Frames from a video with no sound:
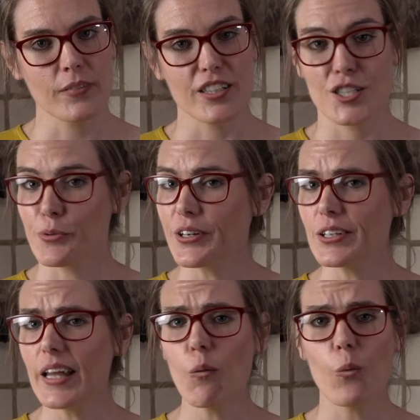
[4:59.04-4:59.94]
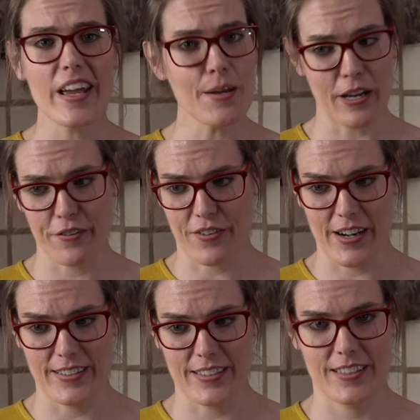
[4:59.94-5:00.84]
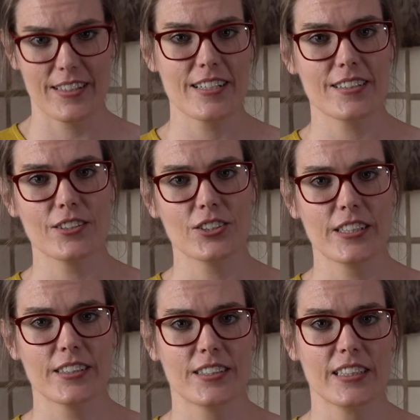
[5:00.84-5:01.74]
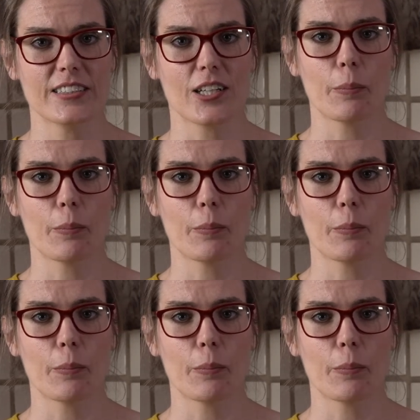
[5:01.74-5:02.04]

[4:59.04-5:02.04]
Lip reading: Sprinkle away, my friends. These little chia seeds are